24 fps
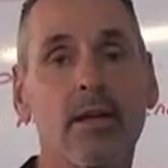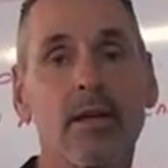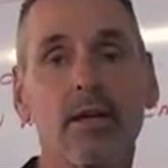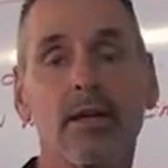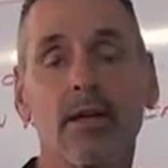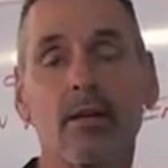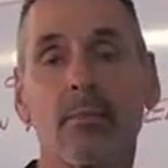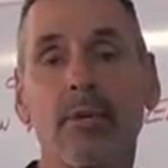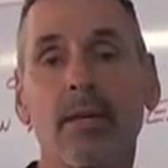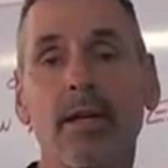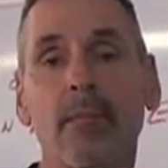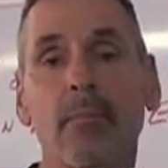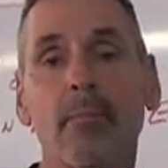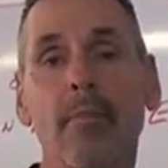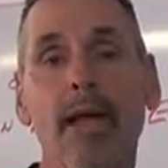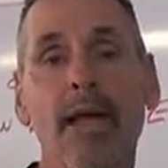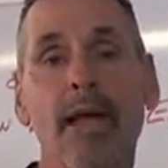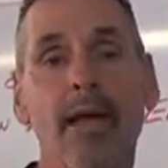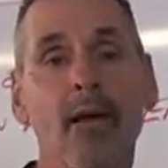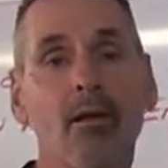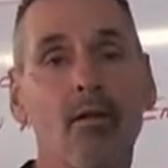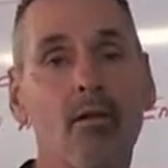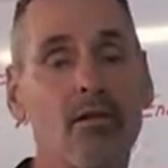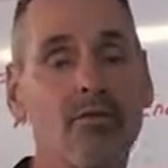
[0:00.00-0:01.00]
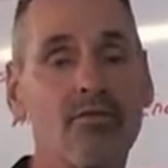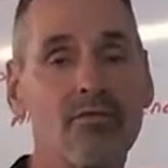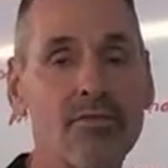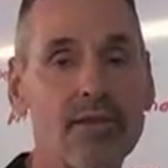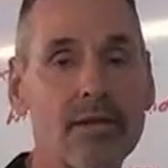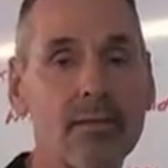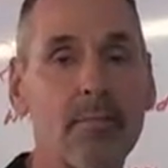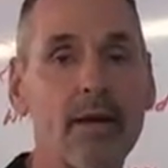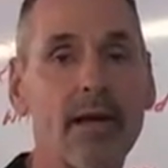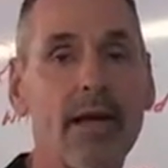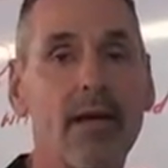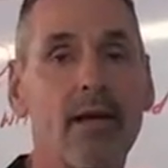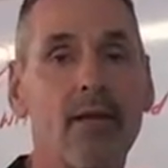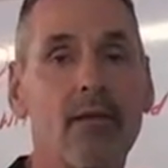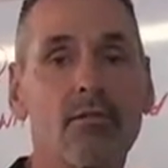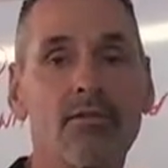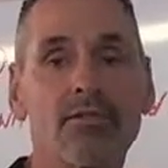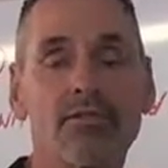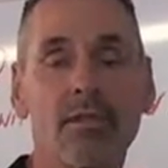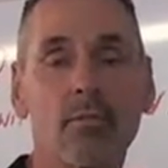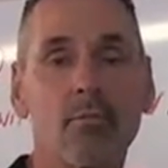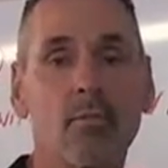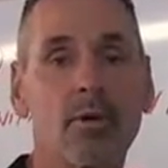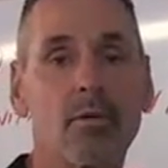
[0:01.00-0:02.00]
Could be a male, a female,
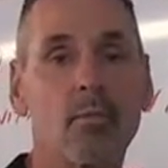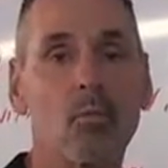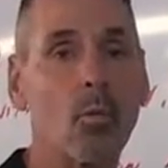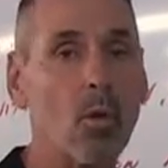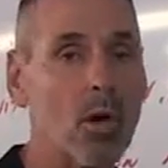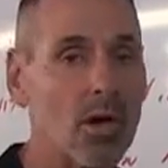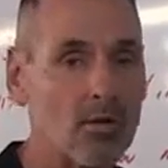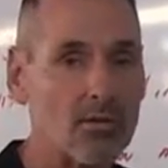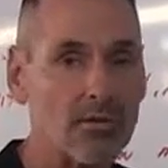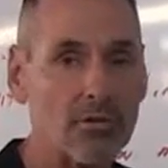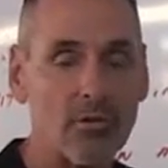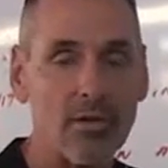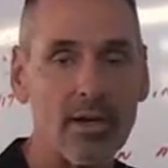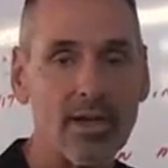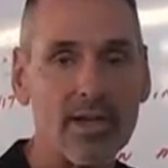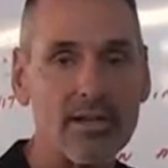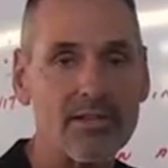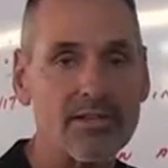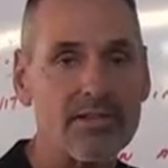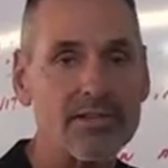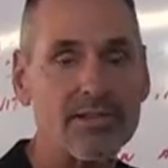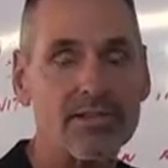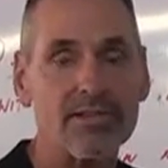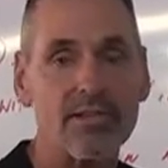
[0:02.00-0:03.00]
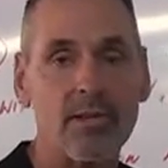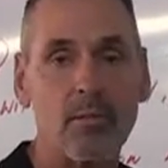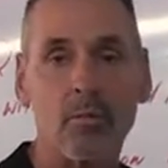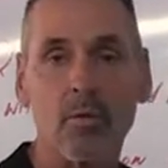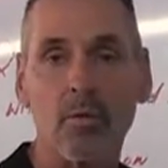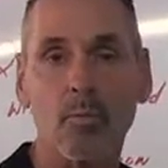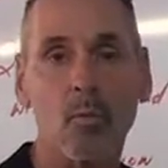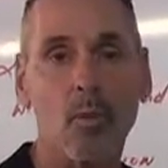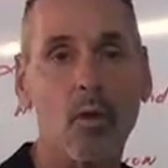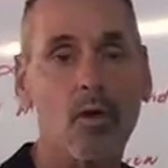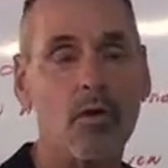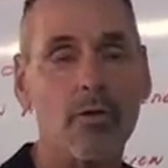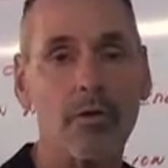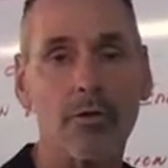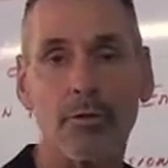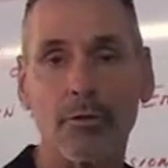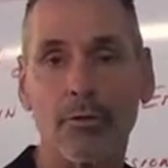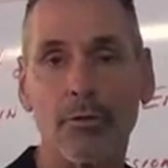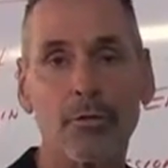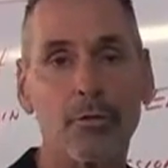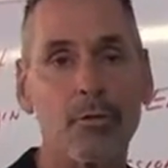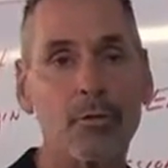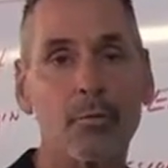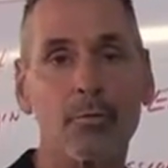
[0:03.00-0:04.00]
someone well-dressed, someone
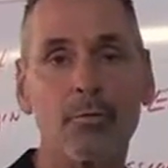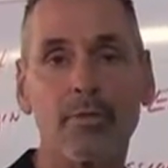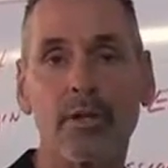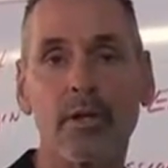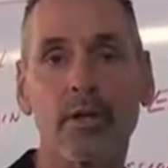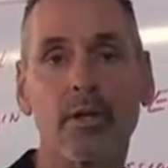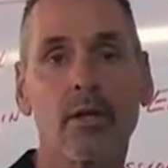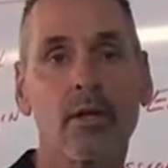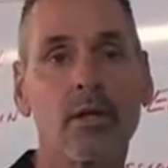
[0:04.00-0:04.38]
well-groomed,